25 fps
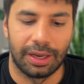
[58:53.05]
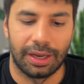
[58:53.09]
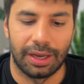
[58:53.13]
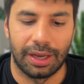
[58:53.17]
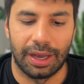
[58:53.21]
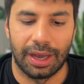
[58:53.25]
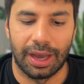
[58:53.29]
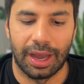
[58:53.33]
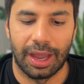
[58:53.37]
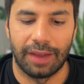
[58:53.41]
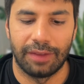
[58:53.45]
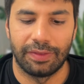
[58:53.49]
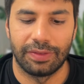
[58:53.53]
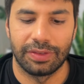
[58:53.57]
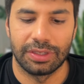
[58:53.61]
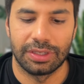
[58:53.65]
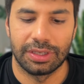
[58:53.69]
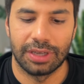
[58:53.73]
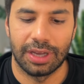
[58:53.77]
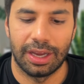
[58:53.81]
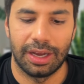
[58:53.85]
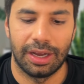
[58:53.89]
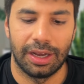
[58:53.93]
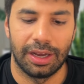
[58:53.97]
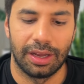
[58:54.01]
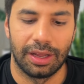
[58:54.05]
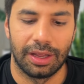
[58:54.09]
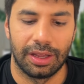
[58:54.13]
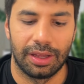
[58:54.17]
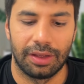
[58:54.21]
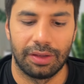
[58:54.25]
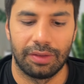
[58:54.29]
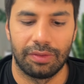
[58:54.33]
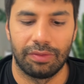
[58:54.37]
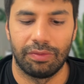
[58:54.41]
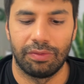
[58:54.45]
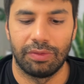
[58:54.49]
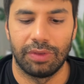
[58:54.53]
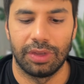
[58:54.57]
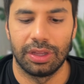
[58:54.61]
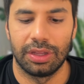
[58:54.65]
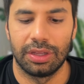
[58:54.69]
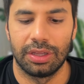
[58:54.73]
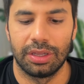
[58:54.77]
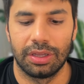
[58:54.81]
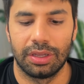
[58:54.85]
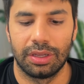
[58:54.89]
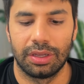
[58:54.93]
lifestyle with